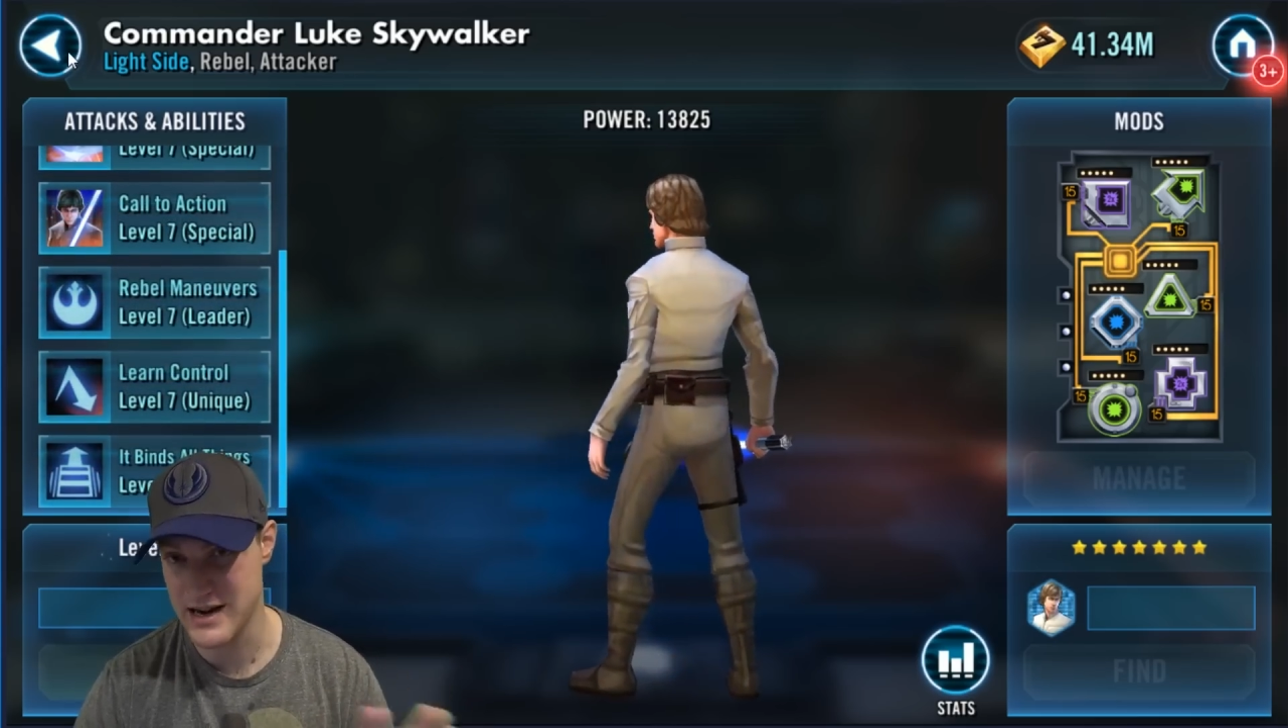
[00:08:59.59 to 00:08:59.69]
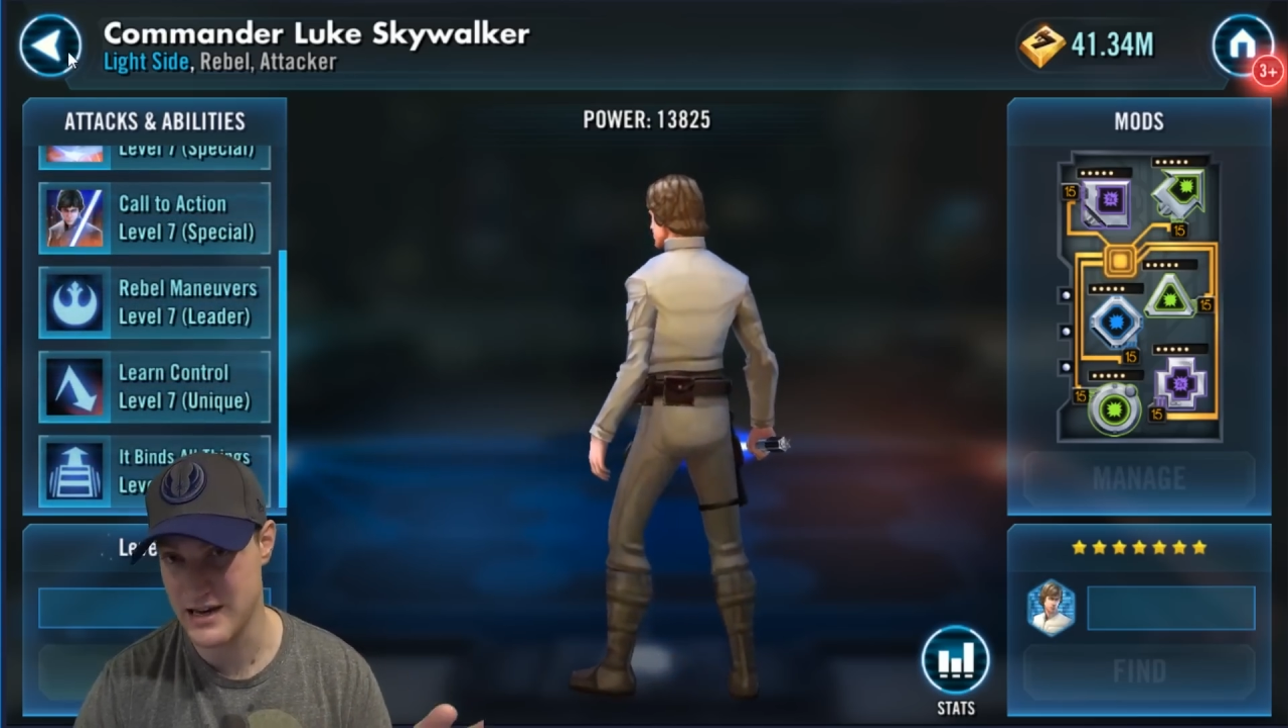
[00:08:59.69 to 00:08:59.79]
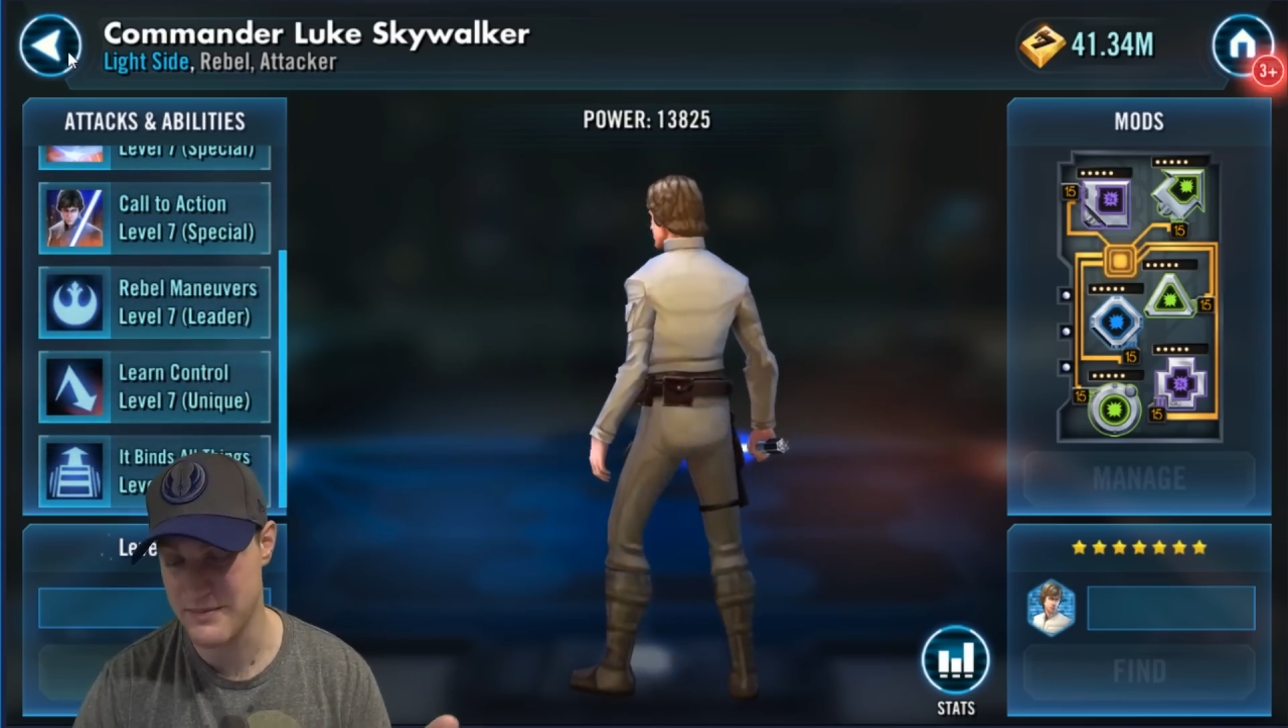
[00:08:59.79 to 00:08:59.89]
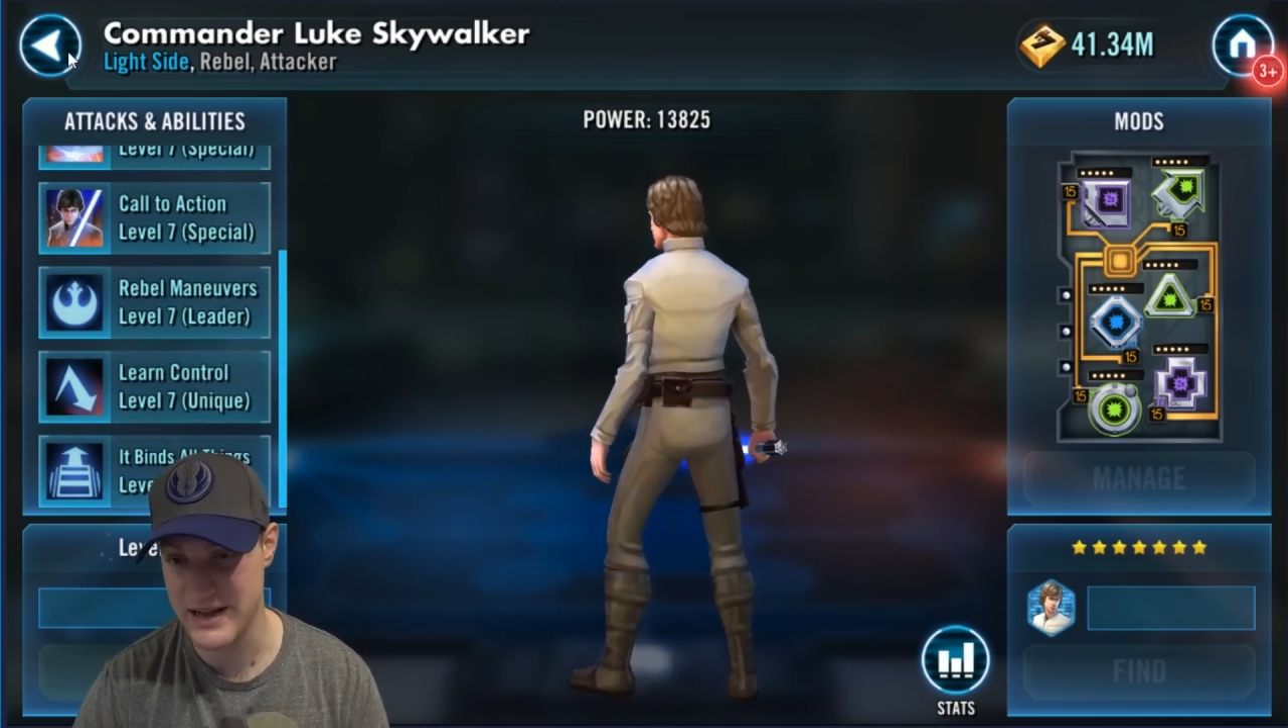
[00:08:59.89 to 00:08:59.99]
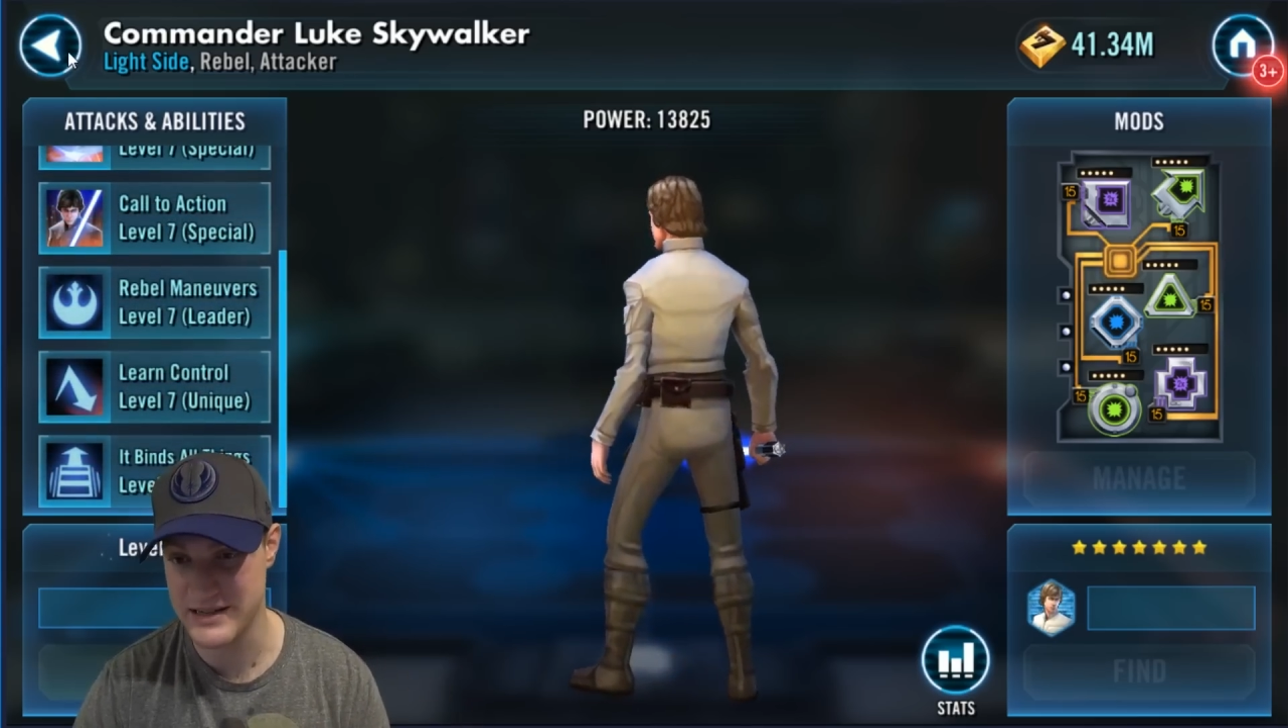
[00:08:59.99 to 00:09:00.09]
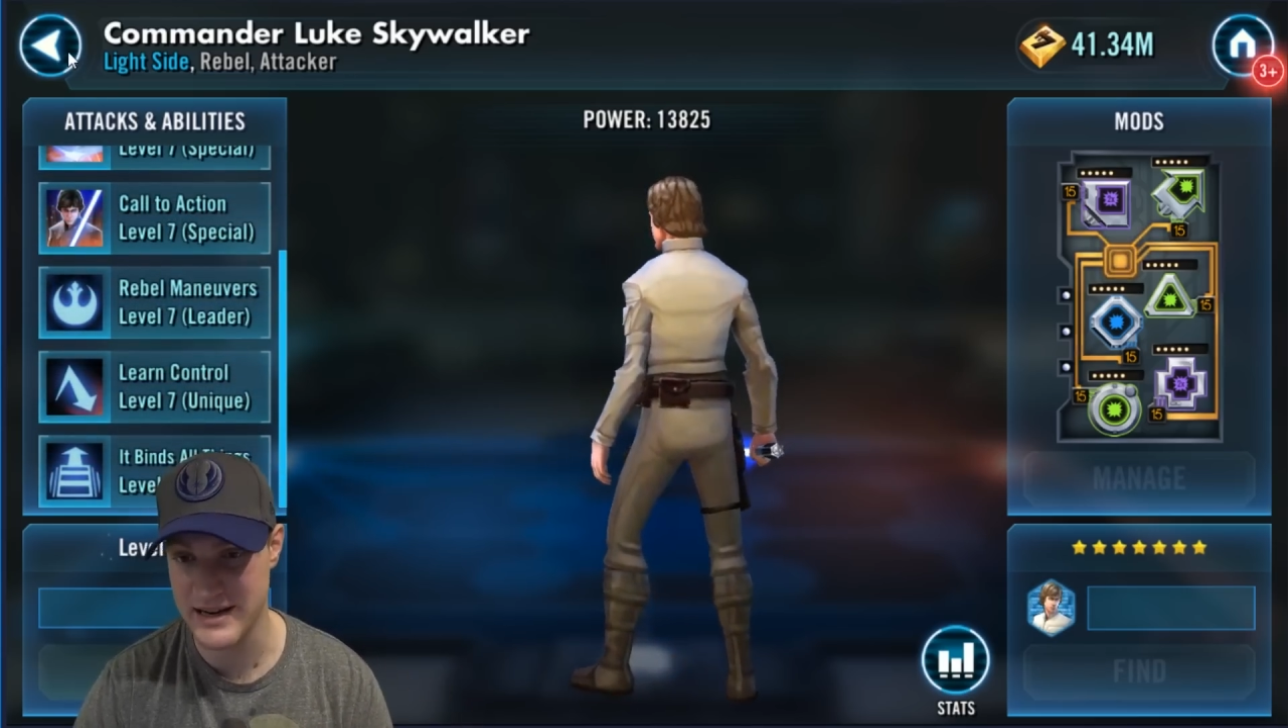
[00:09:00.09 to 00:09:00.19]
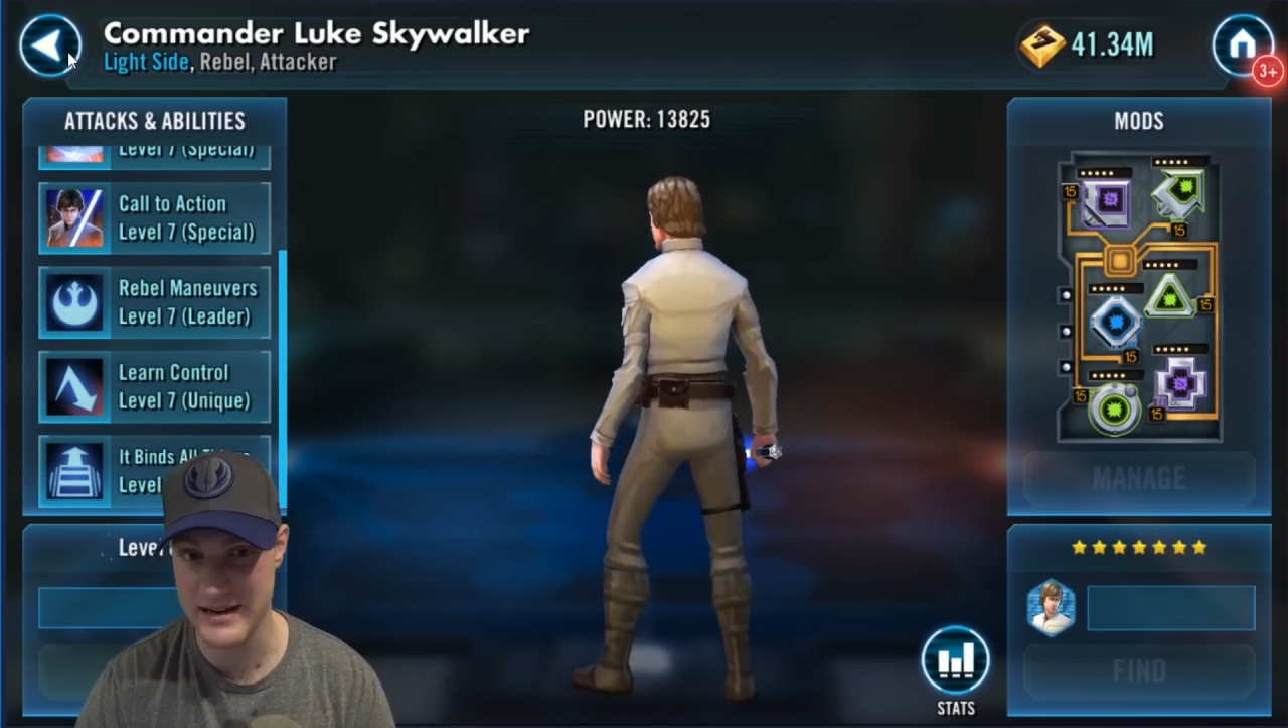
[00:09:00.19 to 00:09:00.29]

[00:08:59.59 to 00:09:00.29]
not a bad